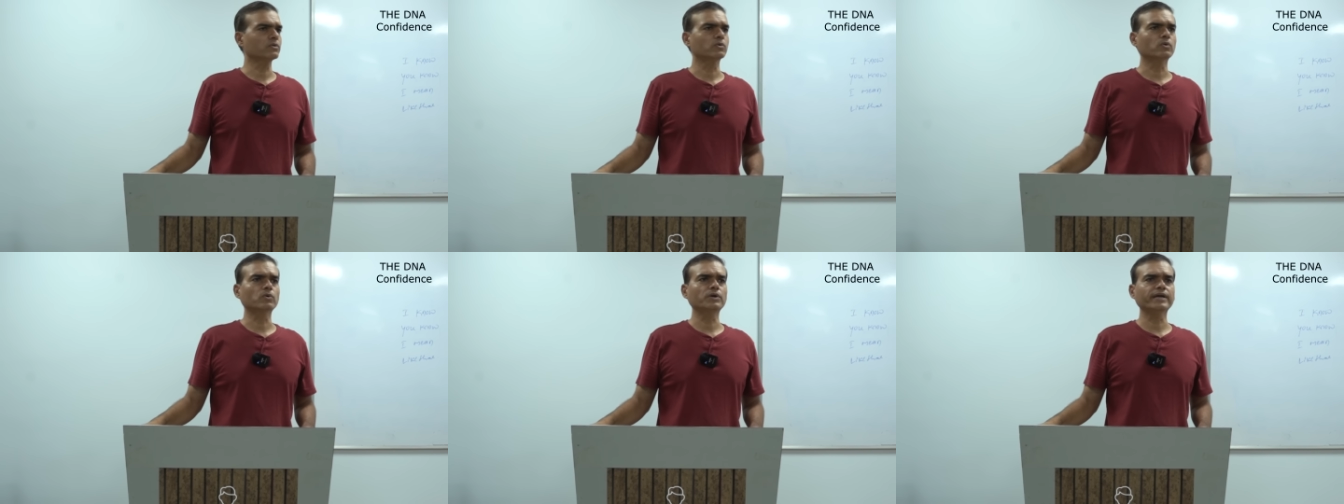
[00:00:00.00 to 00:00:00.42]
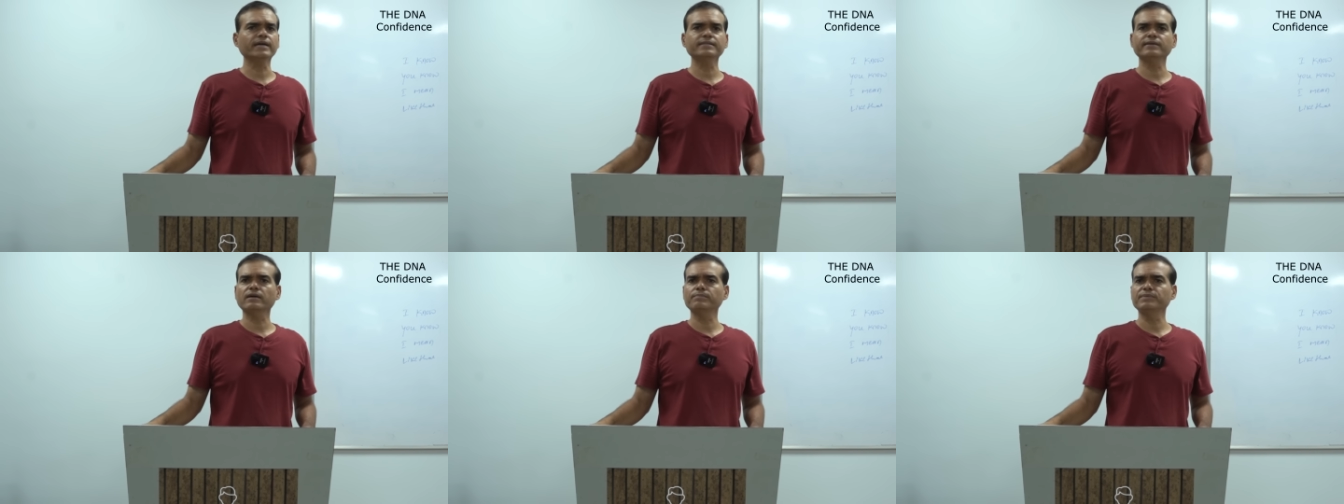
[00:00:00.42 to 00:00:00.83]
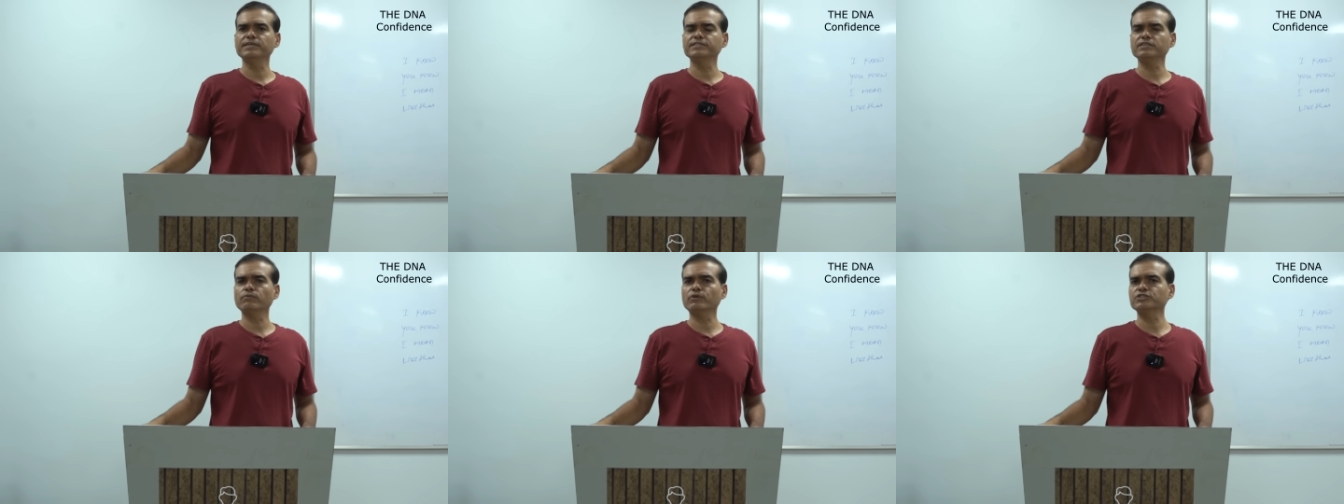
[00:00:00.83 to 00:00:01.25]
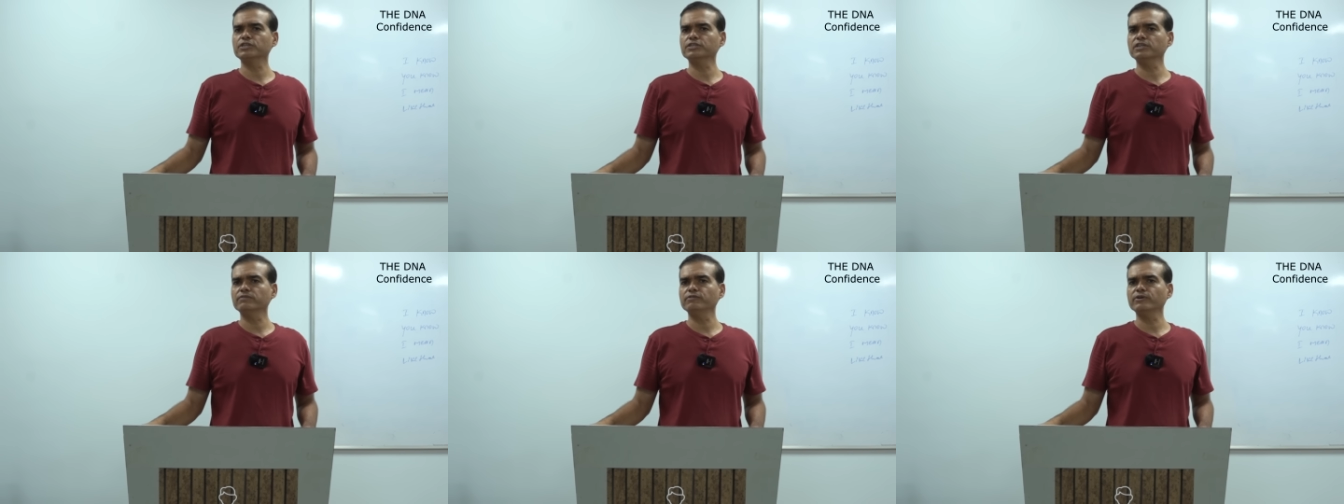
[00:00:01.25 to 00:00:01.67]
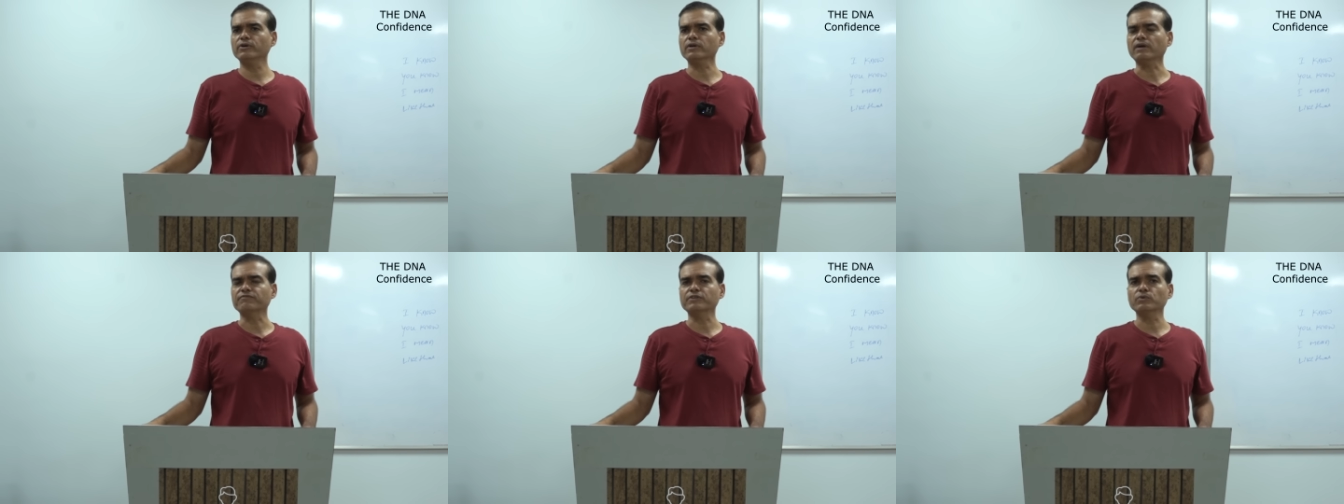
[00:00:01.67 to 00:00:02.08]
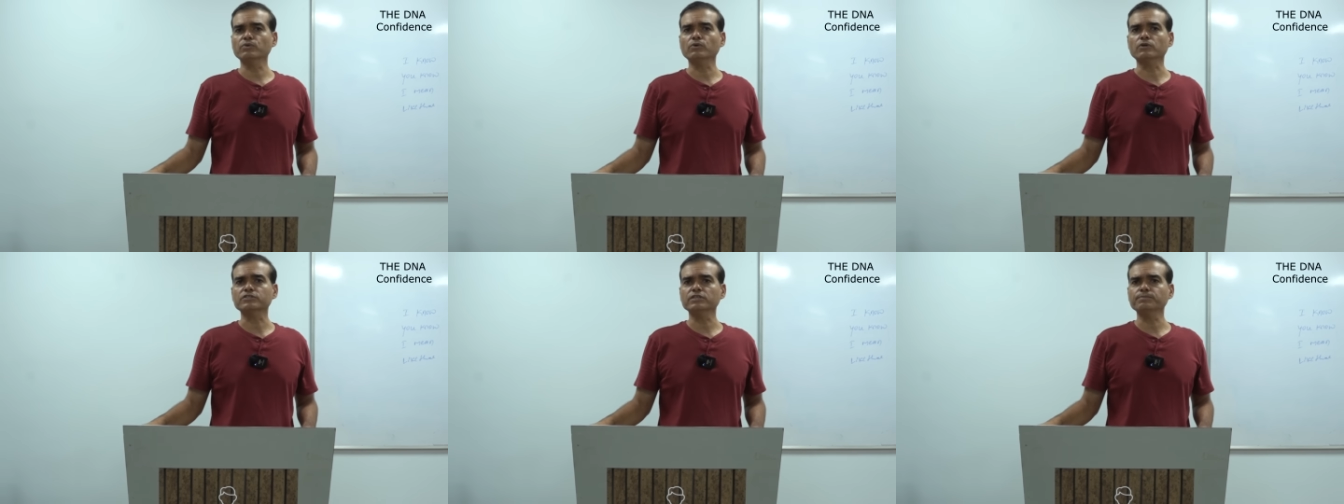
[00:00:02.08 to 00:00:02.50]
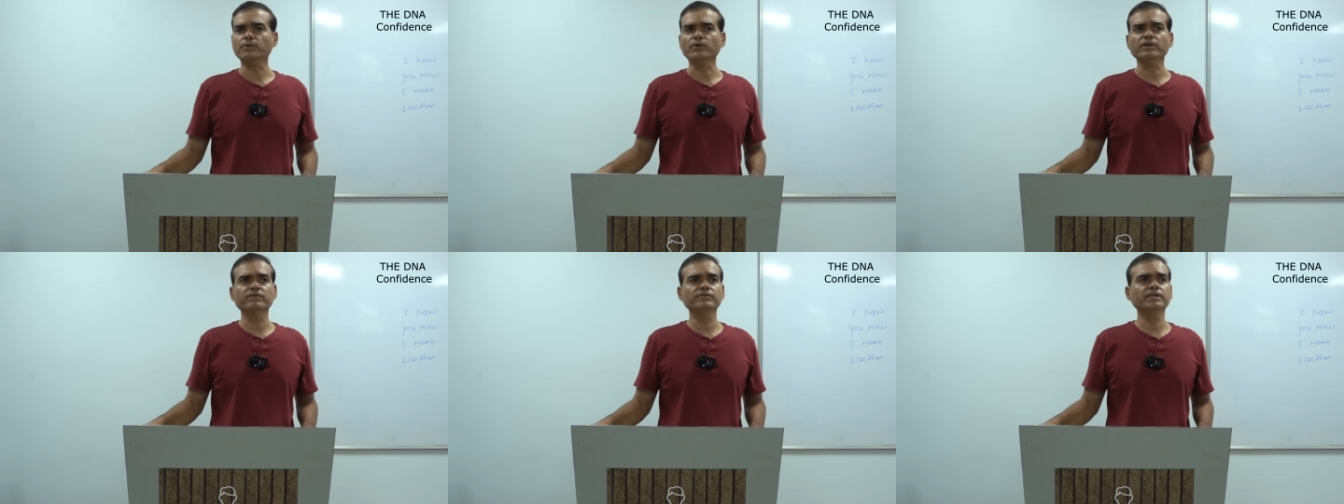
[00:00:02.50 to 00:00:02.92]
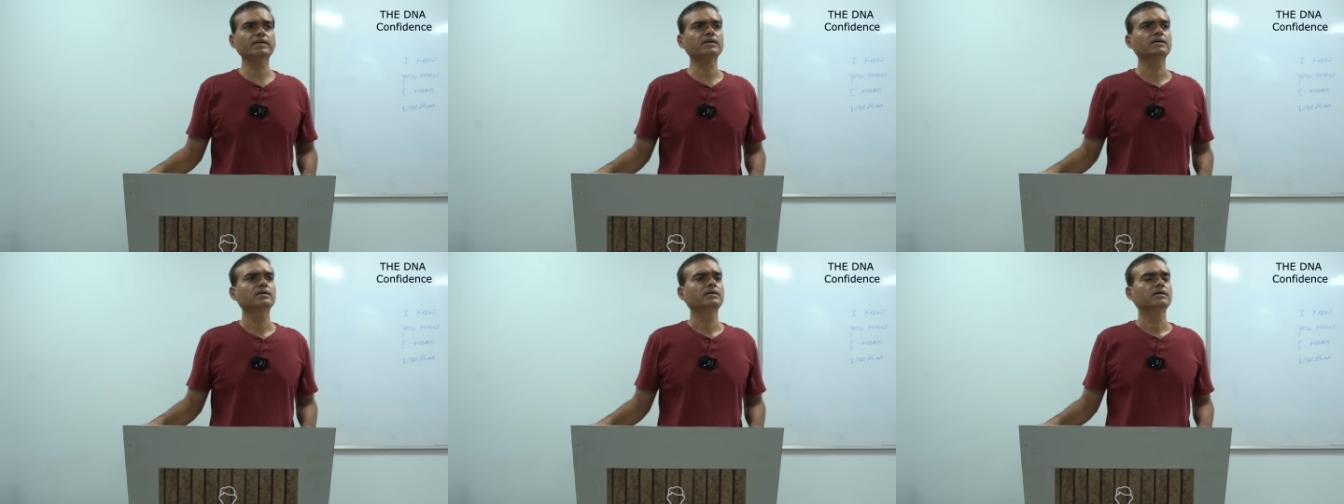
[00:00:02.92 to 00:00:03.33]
Whole day they are busy watching TV or afternoon gossip or evening.